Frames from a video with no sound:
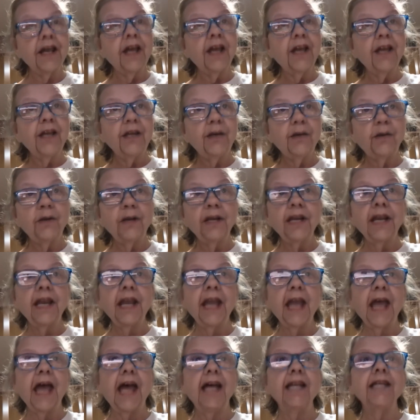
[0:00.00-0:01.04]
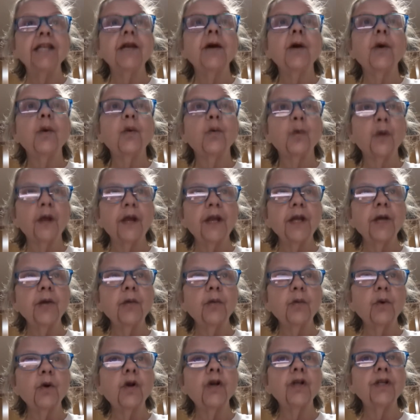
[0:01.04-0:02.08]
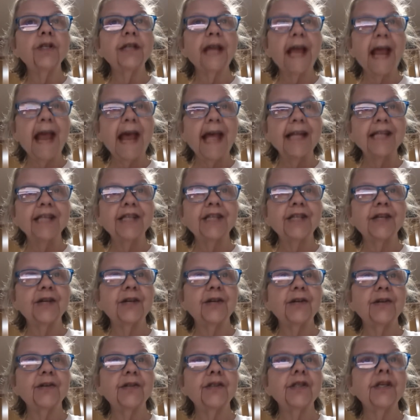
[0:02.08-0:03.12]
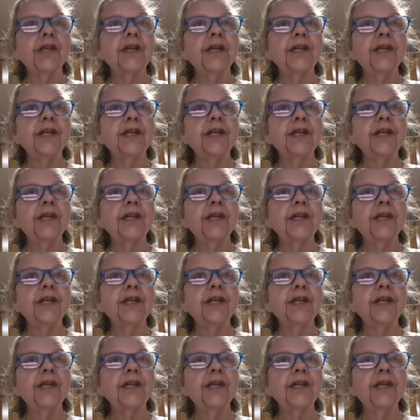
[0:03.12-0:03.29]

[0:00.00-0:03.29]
you can get real-world answers